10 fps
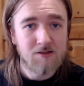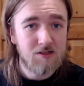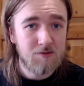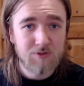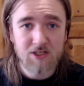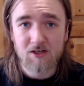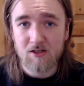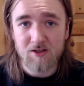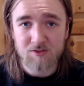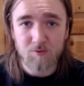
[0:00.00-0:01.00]
in
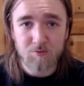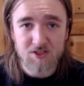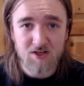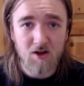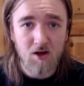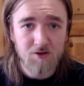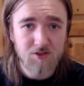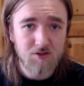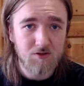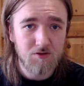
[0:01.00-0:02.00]
particular there's one which is an
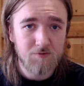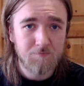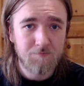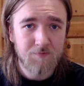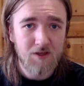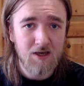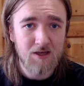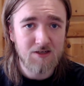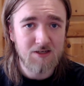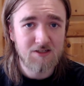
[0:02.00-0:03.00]
article,
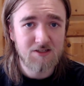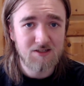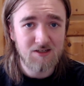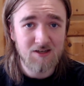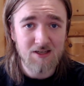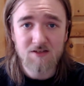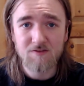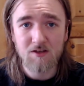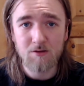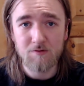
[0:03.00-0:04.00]
and it's an
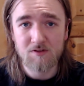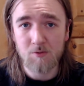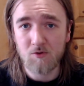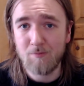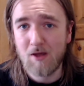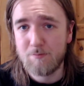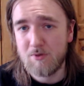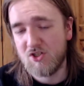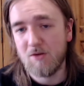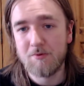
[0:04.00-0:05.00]
interview with someone called Matt
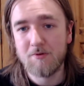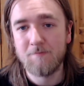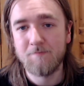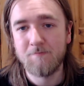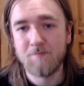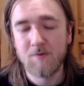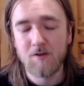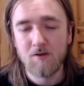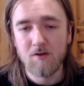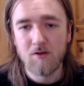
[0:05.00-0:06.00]
Bishop,
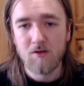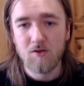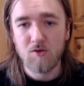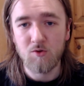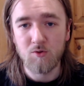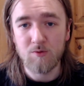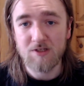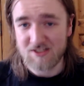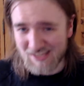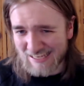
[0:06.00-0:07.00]
who
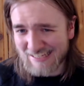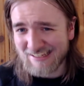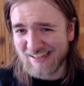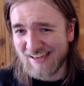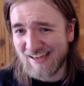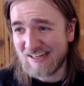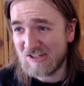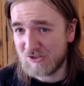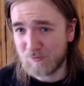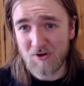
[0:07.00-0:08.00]
is gay and
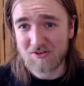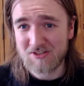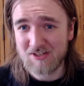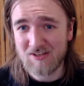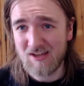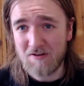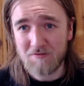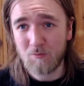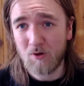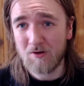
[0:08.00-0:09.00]
has worked in
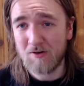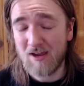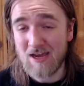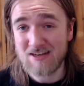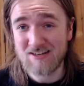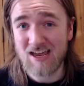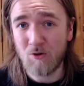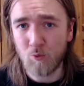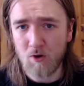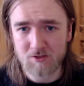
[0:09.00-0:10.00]
F1 and
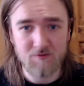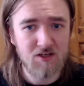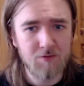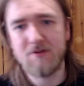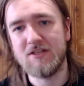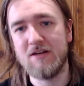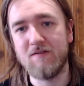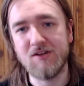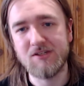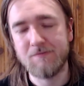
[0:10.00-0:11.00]
now works for the W
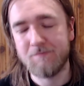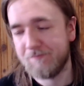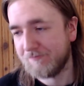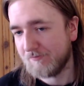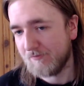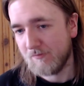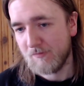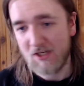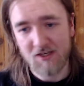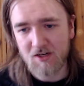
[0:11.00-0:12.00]
Series.
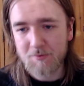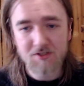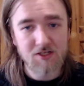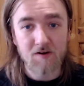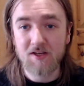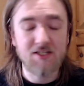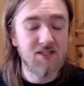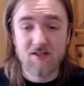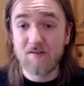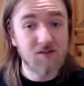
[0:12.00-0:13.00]
And W Series is a
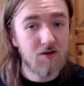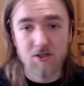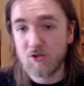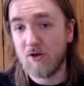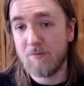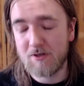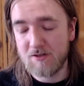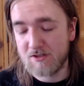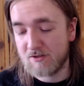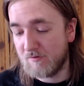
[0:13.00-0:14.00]
series I enjoy
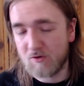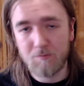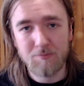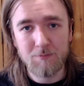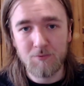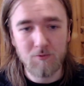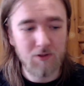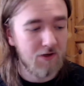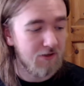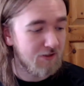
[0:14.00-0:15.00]
because you've got people
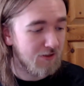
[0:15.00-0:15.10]
like